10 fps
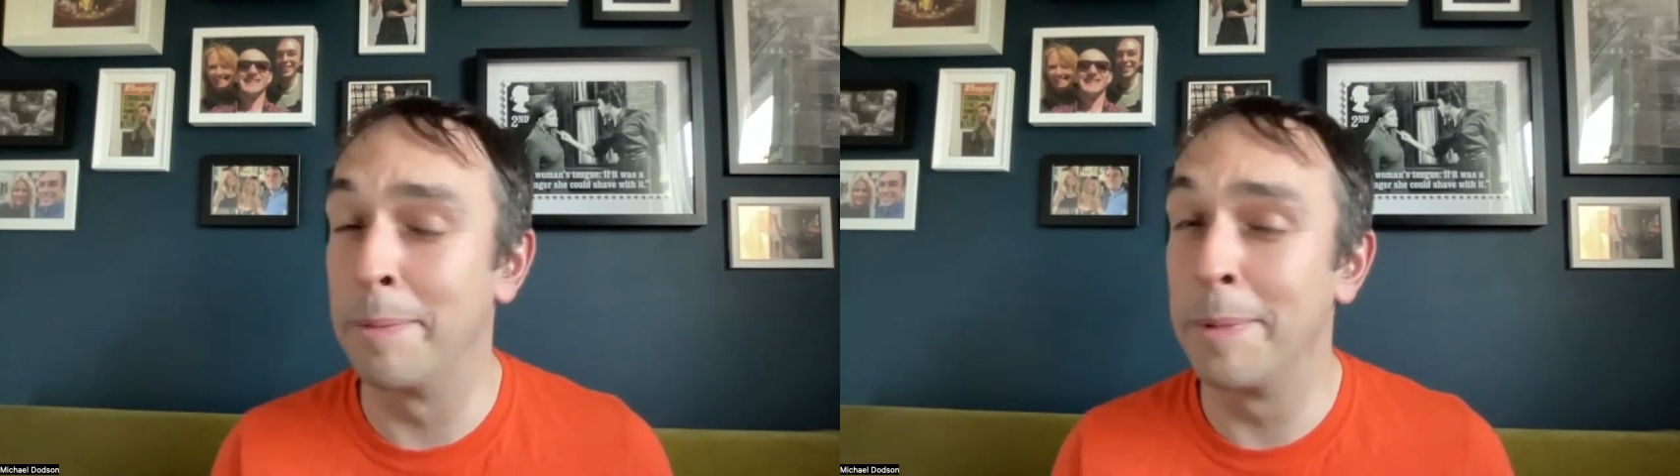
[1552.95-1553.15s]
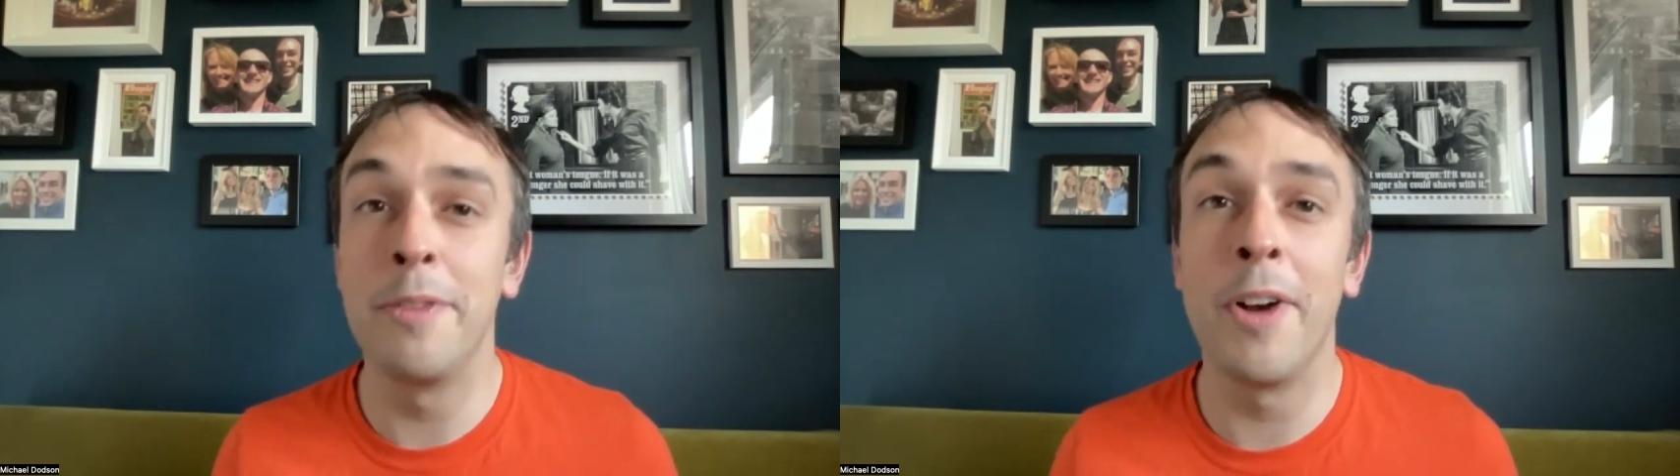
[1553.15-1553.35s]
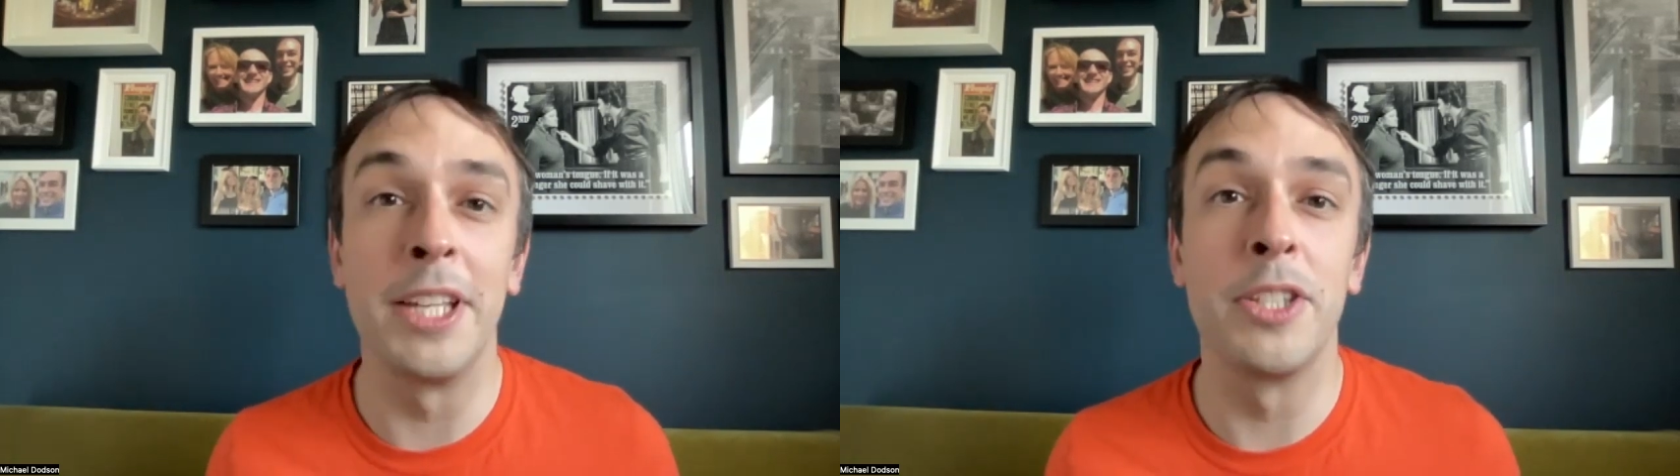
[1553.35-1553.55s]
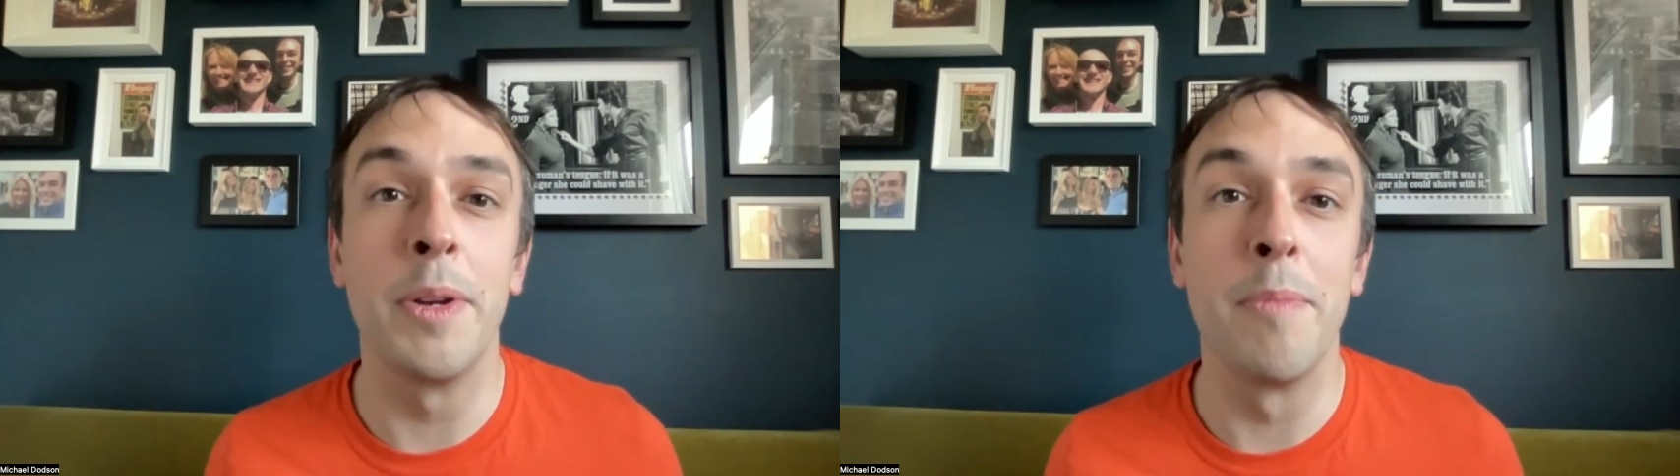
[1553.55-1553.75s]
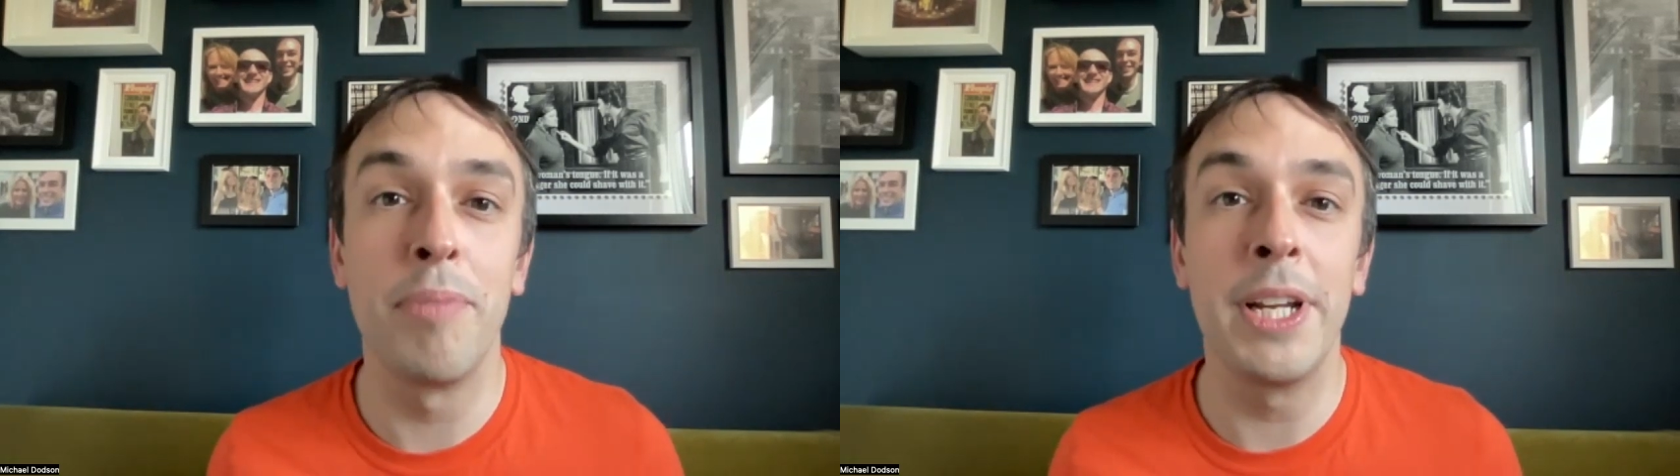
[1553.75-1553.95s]
I mean, you're right, he's
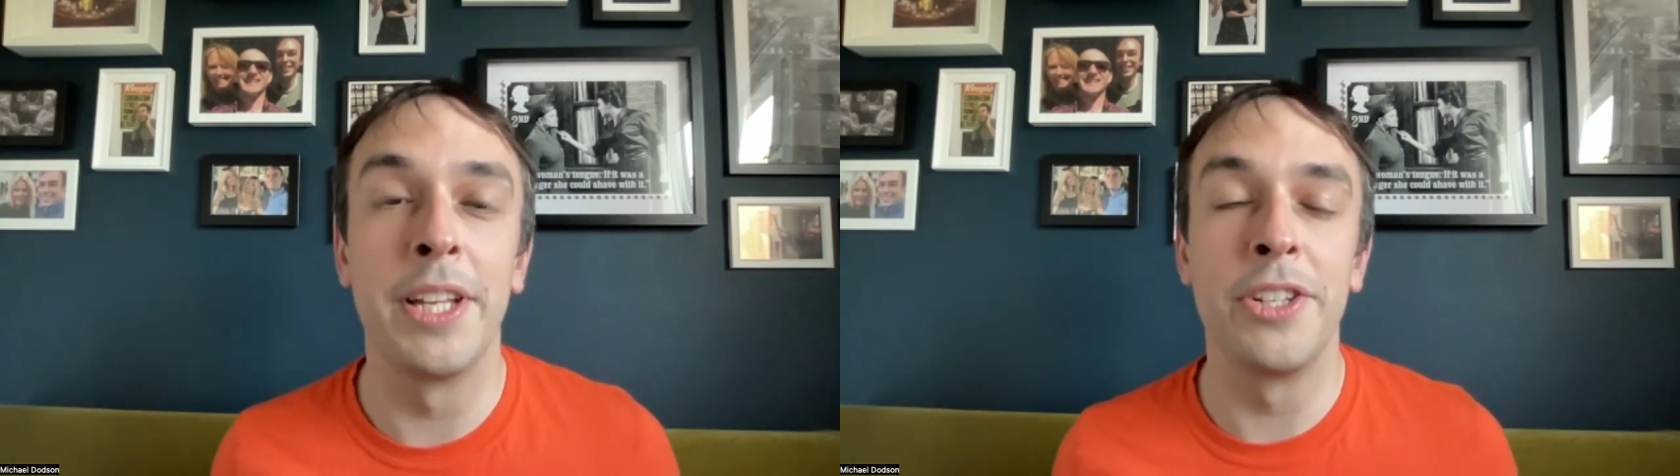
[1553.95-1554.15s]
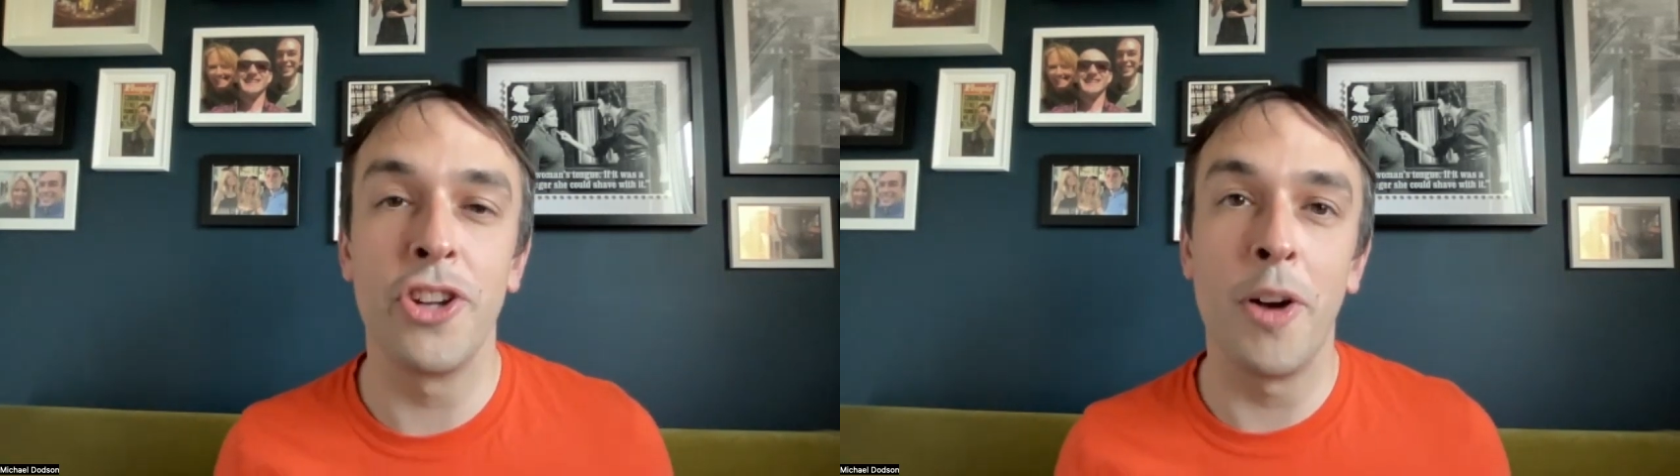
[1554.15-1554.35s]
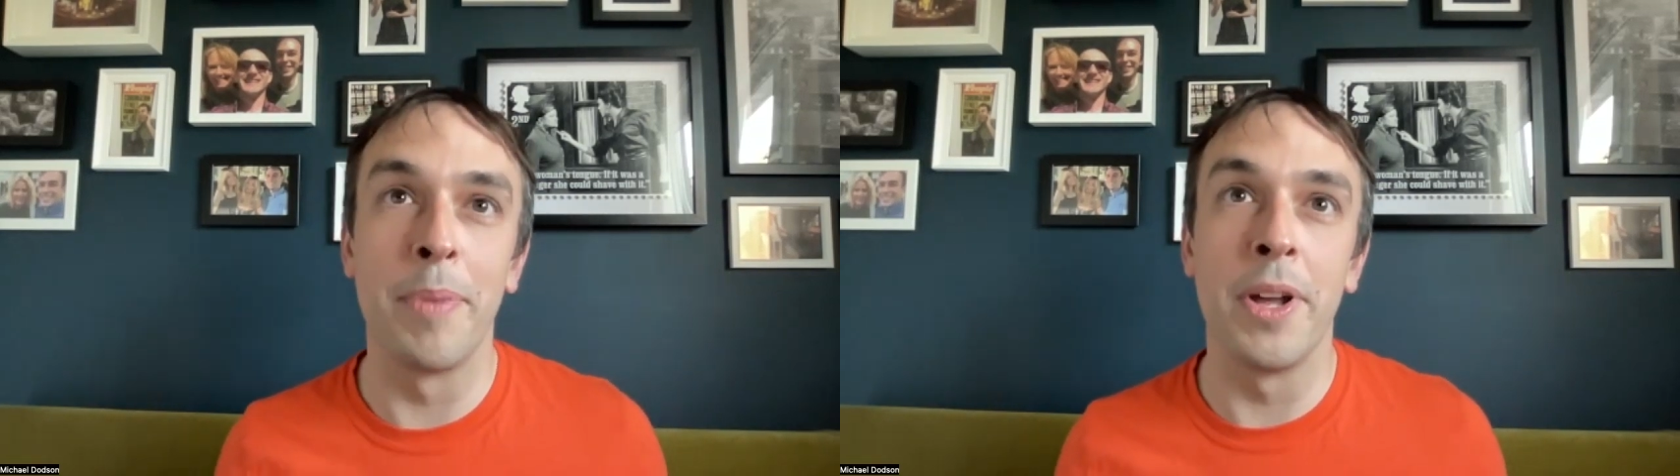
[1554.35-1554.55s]
doing a brilliant job,